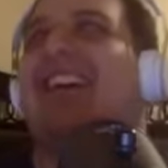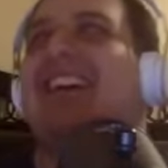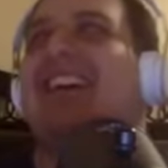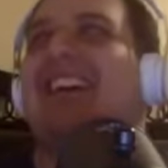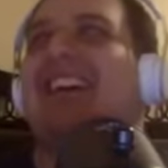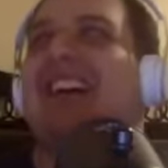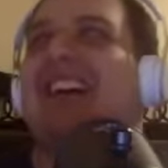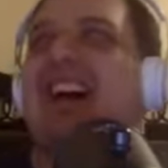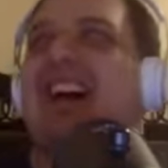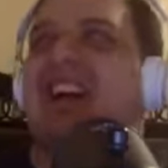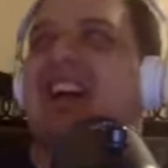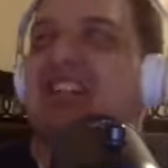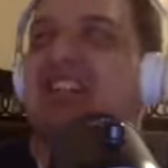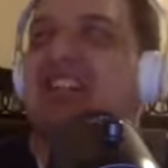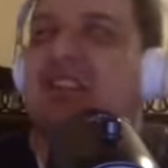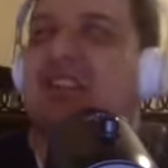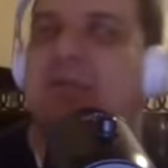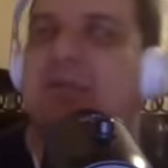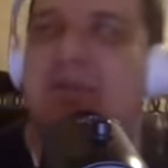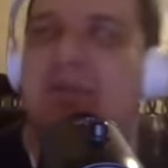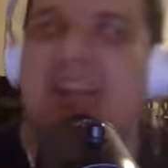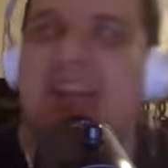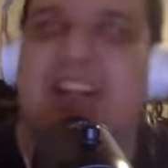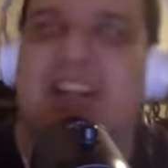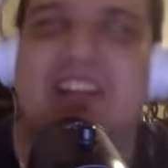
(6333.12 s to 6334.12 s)
I should
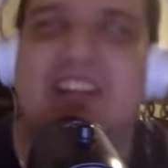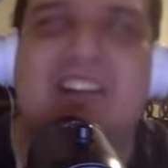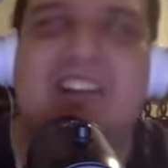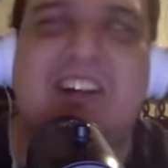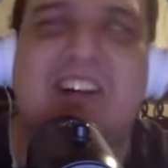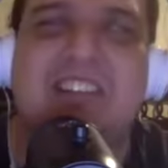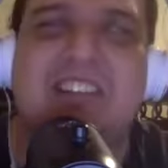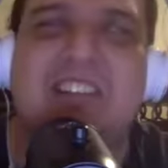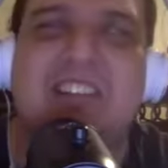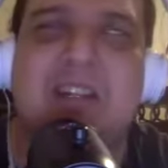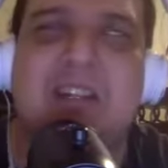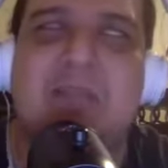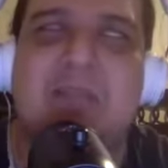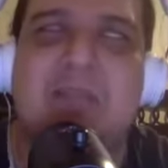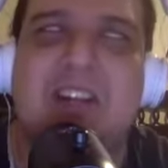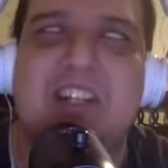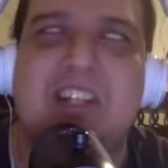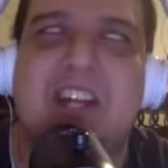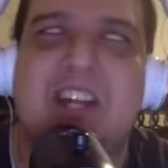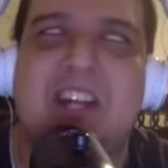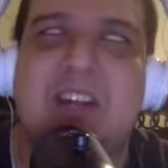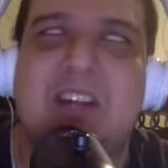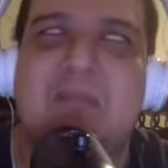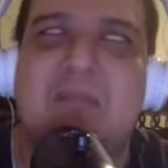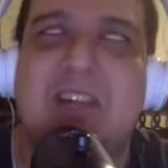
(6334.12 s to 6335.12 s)
play your content on my
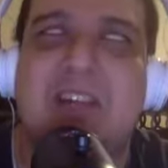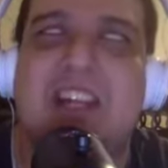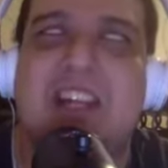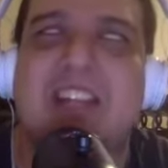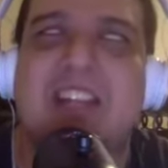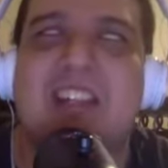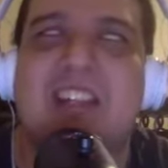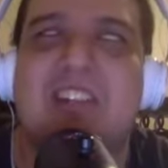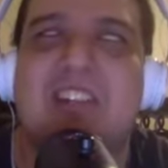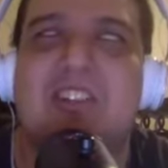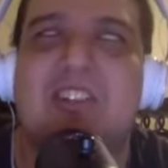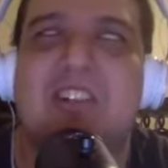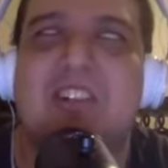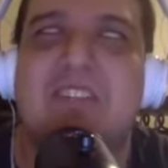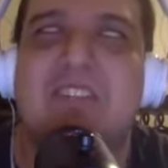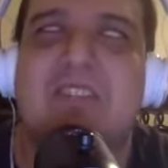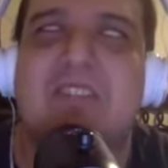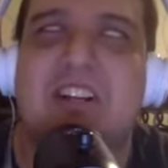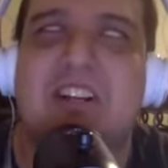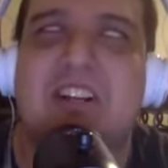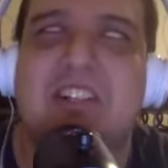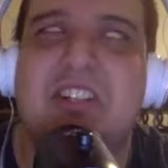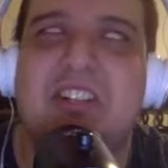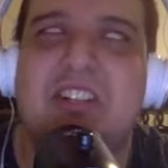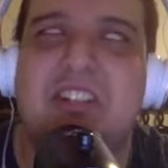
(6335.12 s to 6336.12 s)
channel and be like, you shouldn't
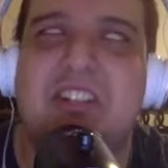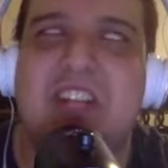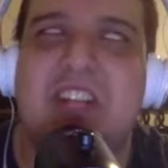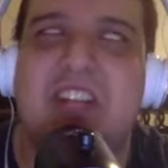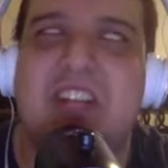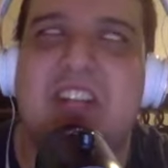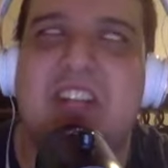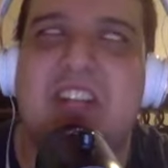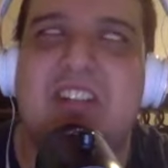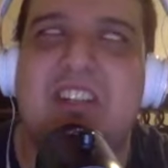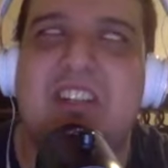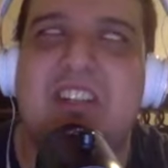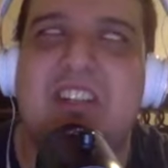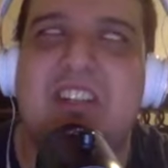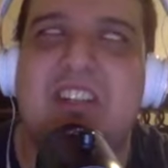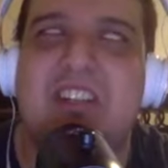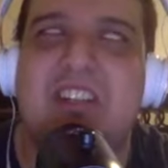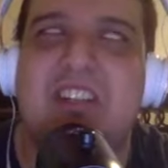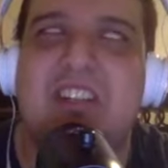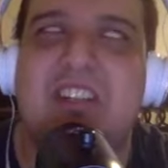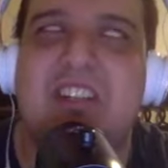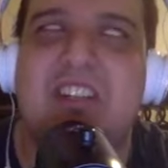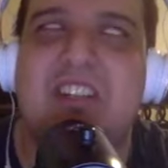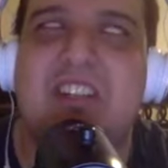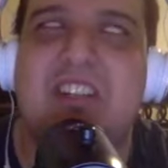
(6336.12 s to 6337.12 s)
watch this channel. He
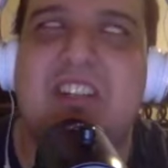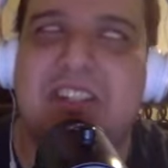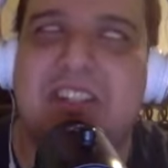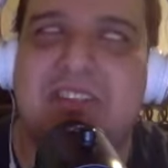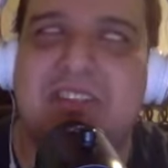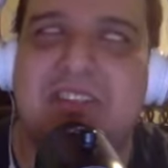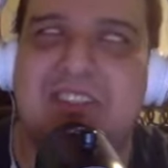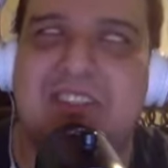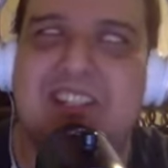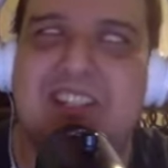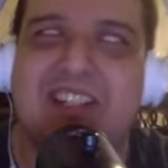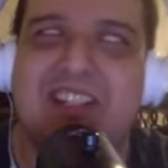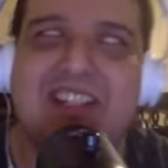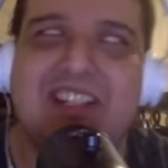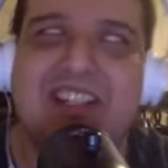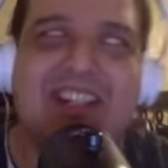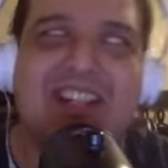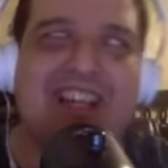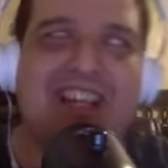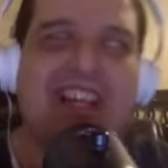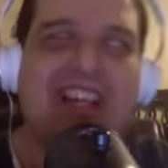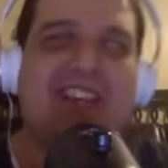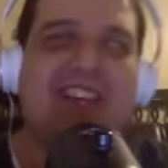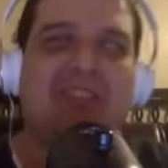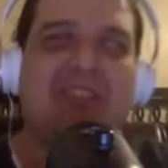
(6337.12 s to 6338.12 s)
constantly takes back his word.
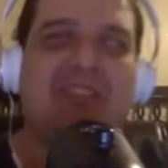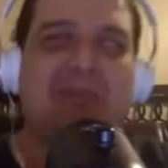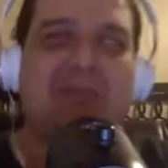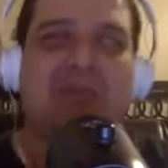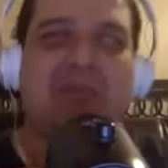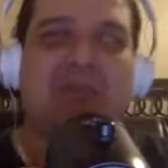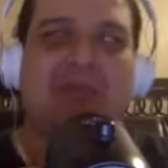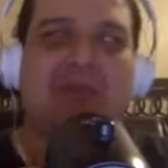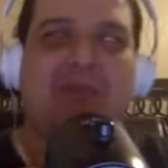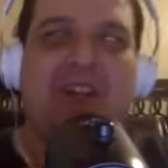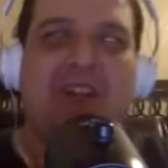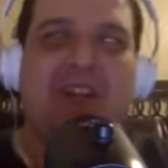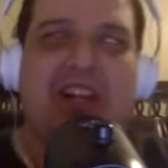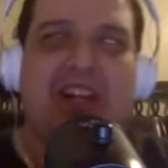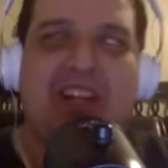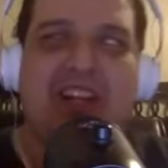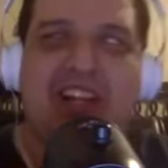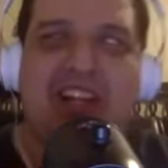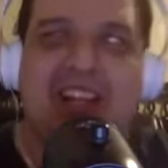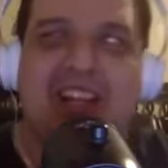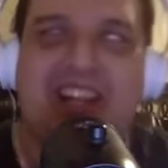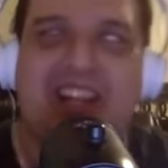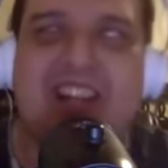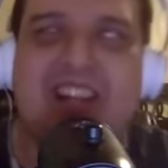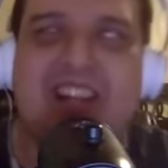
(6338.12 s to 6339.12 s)
It would be funny.